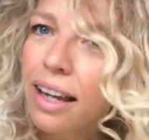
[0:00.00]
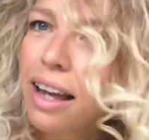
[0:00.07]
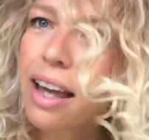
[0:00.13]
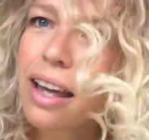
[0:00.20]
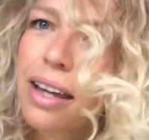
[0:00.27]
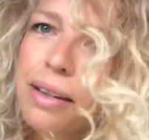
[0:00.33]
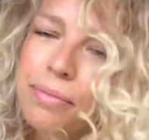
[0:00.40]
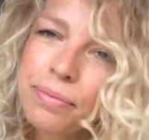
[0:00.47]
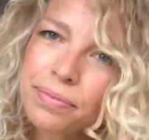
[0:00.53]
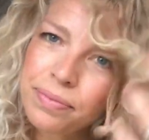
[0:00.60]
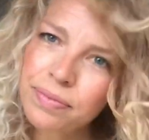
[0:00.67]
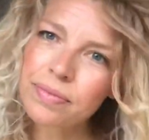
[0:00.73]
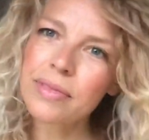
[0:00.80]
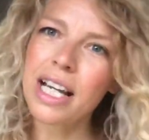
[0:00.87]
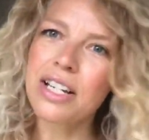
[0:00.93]

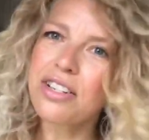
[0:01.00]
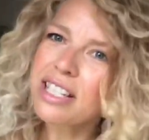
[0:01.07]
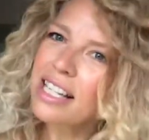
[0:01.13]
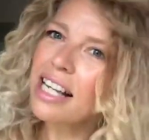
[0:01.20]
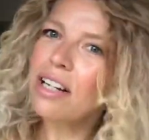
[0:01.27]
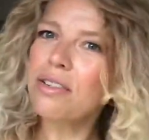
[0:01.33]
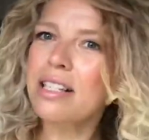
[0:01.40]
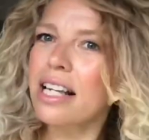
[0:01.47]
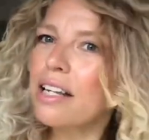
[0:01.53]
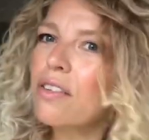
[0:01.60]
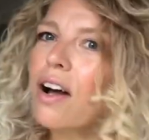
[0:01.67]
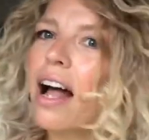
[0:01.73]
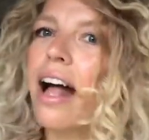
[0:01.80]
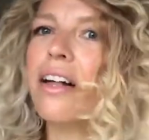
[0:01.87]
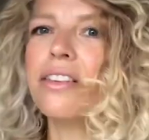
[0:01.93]
um, I just think it looks like you've
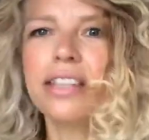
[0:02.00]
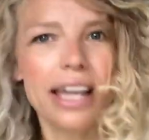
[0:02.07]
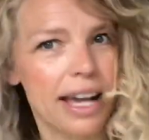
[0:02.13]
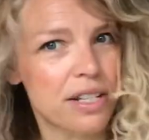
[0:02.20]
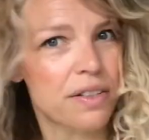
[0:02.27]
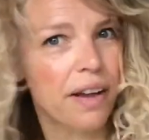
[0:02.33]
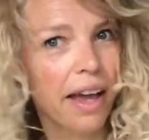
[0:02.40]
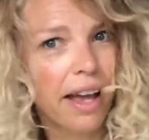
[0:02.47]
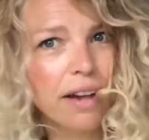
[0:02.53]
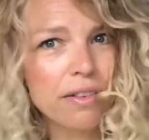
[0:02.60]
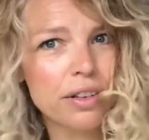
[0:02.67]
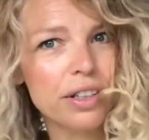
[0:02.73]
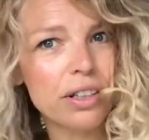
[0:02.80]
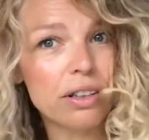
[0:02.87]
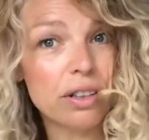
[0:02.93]
got a healthy head of hair
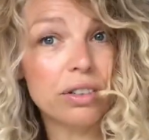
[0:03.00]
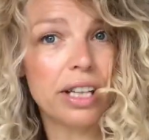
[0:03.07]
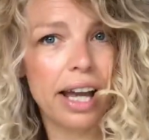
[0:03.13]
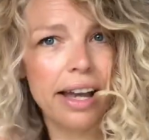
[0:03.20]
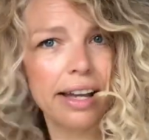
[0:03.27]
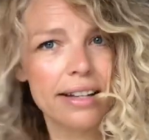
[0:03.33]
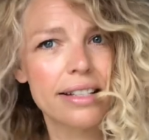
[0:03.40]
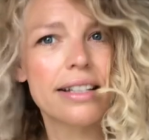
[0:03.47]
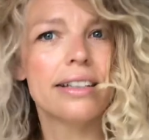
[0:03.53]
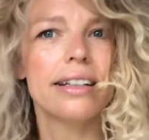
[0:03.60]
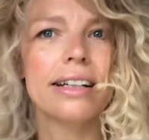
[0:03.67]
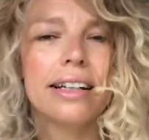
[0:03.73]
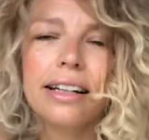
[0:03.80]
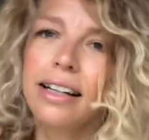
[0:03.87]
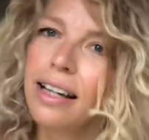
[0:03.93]
on, on your head.
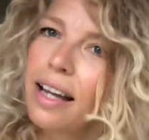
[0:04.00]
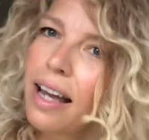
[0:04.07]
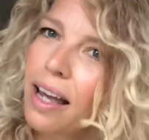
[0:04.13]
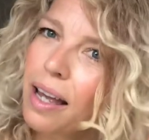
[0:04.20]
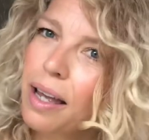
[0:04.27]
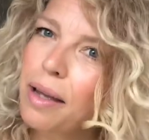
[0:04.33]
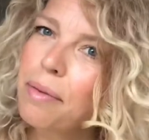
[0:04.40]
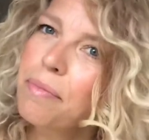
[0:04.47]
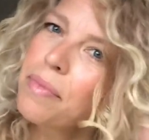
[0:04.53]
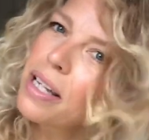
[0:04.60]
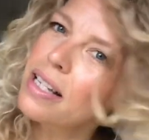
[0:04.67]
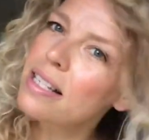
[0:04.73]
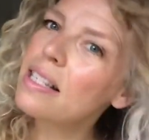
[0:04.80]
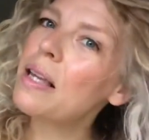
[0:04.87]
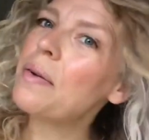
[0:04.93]
Um,
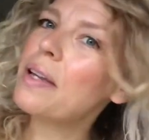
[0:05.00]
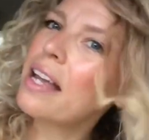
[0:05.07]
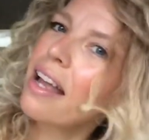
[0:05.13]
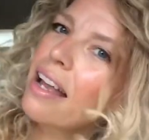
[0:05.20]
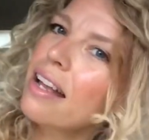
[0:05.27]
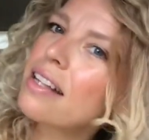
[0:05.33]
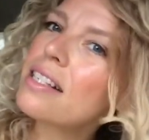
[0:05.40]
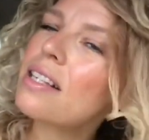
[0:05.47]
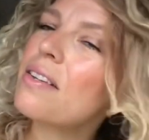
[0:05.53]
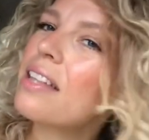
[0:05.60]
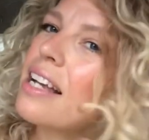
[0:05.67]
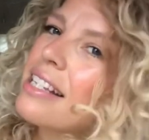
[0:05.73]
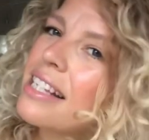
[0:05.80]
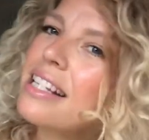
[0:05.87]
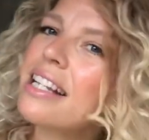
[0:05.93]
so yeah, so
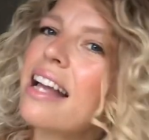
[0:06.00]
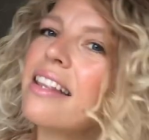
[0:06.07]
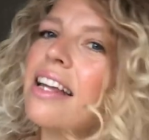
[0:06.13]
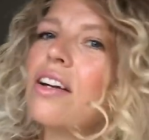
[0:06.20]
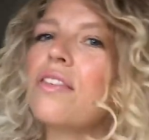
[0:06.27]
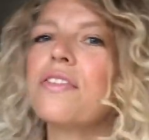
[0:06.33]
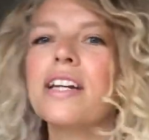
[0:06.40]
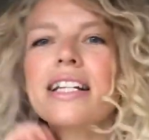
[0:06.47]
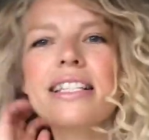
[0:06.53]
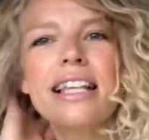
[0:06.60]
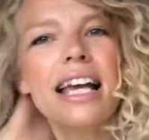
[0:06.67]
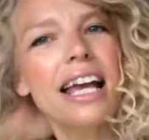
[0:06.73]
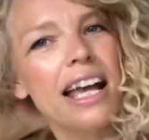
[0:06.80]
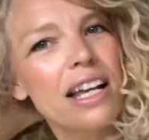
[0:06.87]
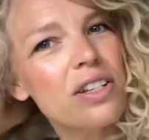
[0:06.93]
that's it, and then
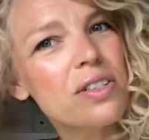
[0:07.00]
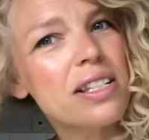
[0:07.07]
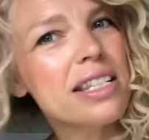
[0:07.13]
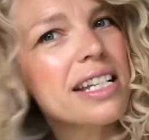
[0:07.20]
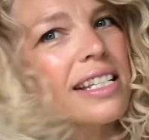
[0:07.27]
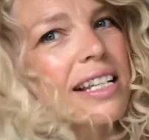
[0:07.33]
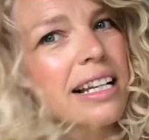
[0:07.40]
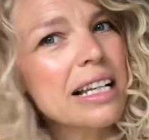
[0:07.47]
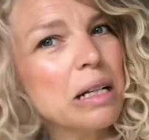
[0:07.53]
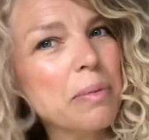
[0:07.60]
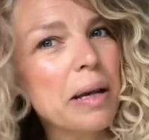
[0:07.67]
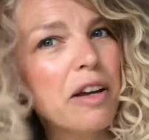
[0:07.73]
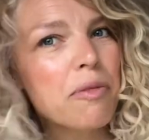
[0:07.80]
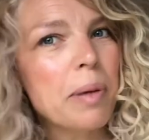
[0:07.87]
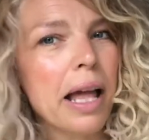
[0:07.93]
obviously it just needs a little
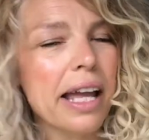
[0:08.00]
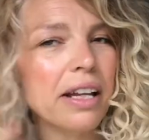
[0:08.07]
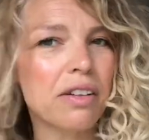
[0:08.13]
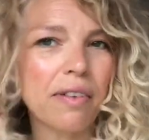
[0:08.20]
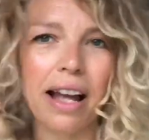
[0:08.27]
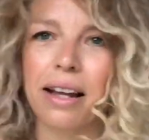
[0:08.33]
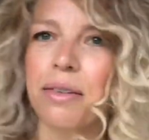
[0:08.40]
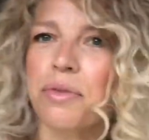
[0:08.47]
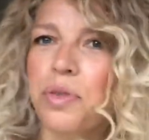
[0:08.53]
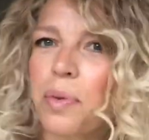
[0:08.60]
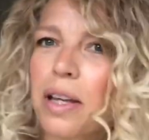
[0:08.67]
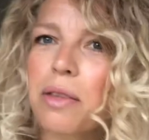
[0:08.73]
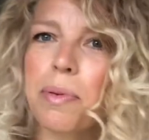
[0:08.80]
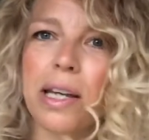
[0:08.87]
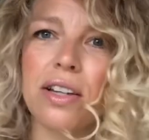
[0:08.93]
bit of playing around
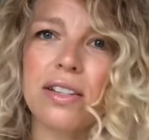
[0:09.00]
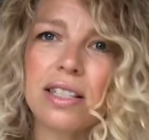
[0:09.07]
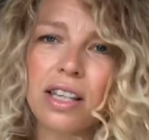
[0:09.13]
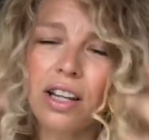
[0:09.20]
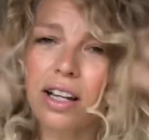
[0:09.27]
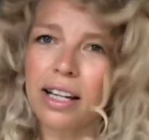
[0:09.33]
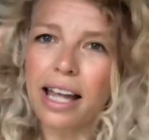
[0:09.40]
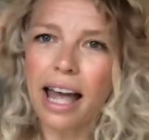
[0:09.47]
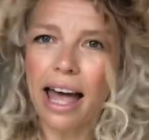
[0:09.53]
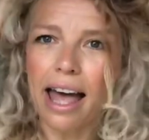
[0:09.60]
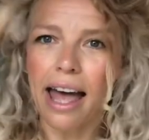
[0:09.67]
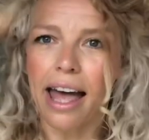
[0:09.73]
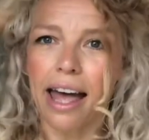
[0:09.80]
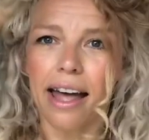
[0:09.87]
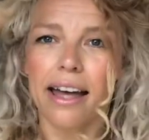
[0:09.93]
with, because curly
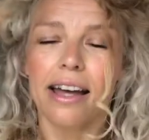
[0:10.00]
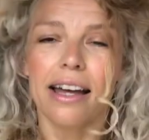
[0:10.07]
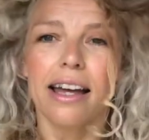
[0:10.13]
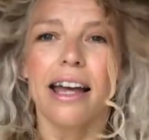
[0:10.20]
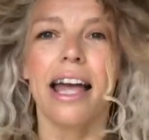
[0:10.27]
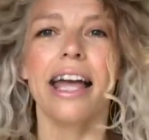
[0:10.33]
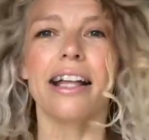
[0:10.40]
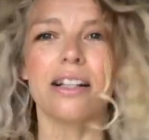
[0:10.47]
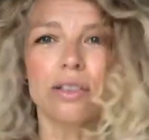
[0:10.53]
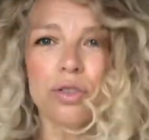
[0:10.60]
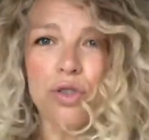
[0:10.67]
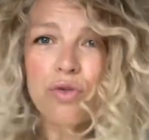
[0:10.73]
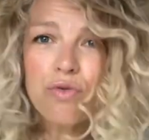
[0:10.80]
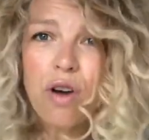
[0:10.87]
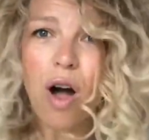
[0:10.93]
hair, it'll
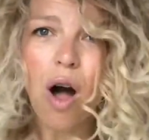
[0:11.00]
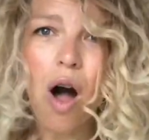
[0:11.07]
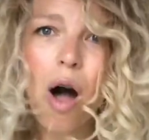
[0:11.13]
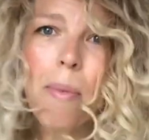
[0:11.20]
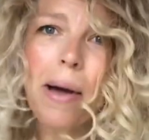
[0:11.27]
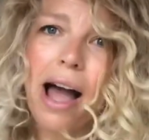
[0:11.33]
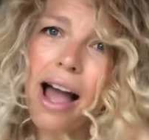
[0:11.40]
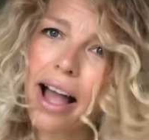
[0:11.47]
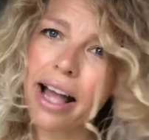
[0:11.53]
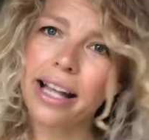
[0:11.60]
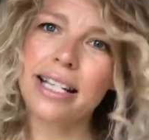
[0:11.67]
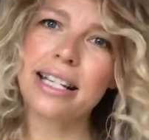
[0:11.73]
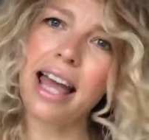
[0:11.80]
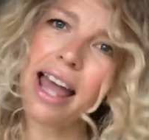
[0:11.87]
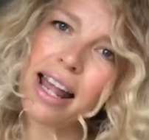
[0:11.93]
drop.
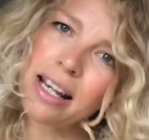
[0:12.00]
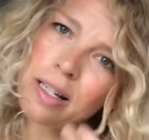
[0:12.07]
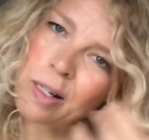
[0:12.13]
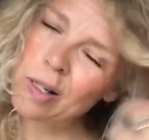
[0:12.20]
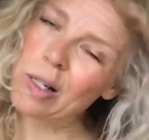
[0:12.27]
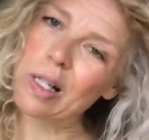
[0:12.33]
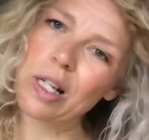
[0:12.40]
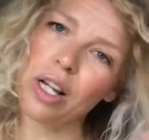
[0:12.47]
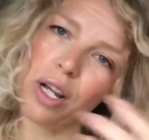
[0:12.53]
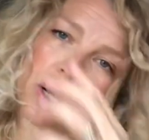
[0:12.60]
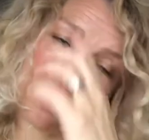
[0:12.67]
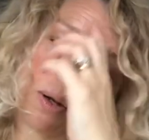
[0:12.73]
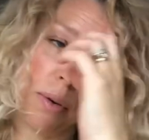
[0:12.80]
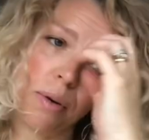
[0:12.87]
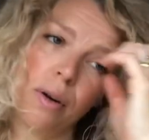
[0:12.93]
I tend
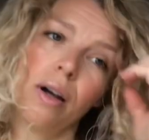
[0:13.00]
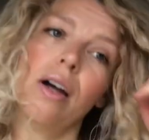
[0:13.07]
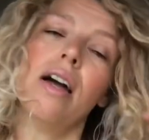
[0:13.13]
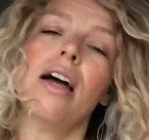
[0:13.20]
to,